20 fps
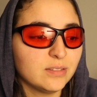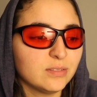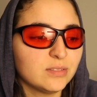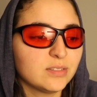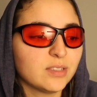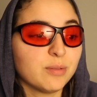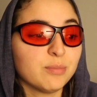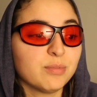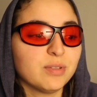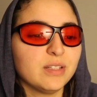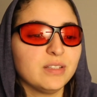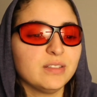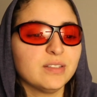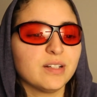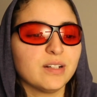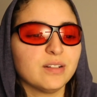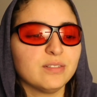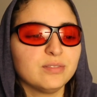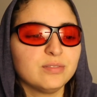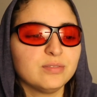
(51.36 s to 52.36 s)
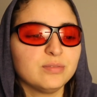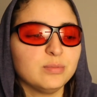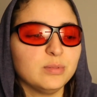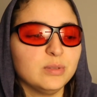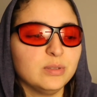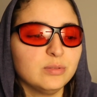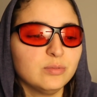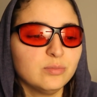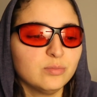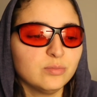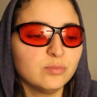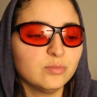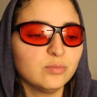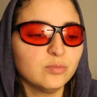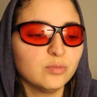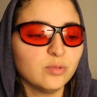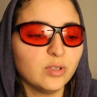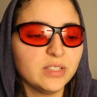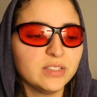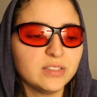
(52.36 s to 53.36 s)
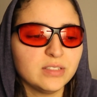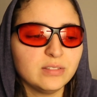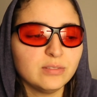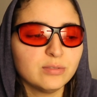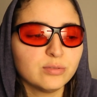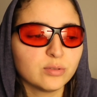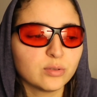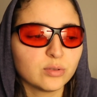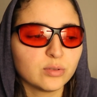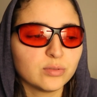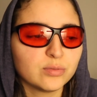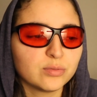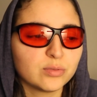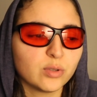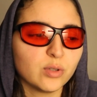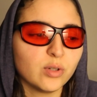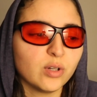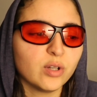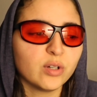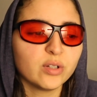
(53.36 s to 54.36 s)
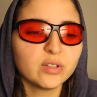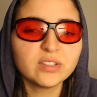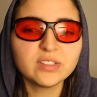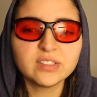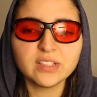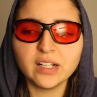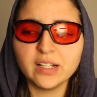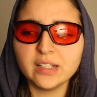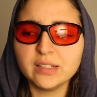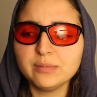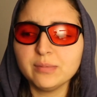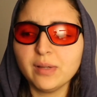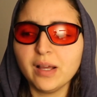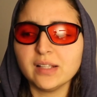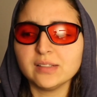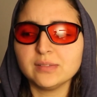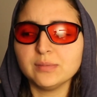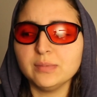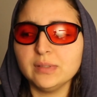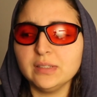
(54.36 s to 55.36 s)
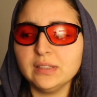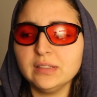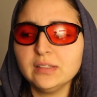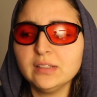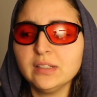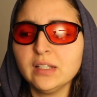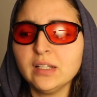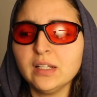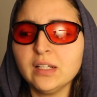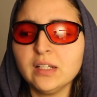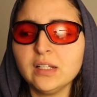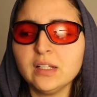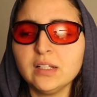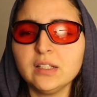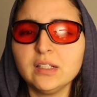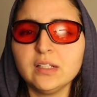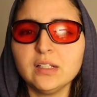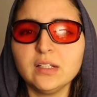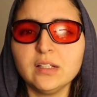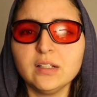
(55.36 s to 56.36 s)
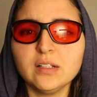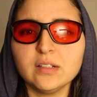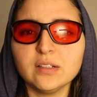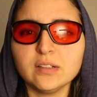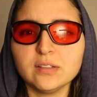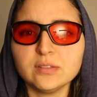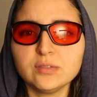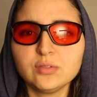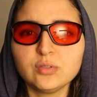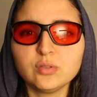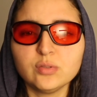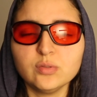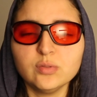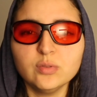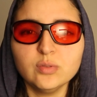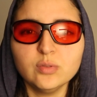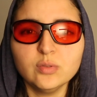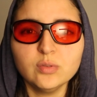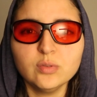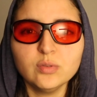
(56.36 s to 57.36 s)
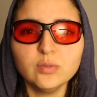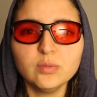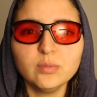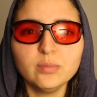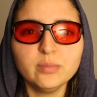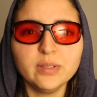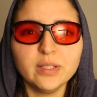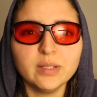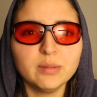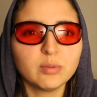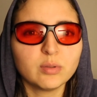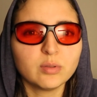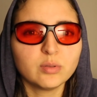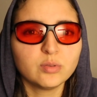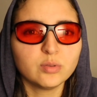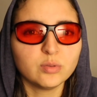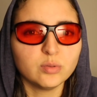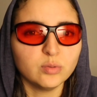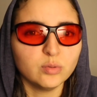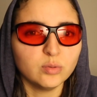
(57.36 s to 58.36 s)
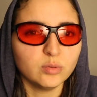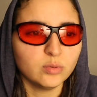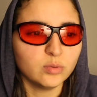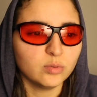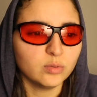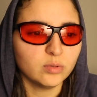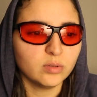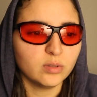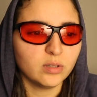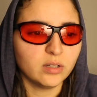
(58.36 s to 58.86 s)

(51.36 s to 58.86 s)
something that I've been waiting for a long time has been to be able to,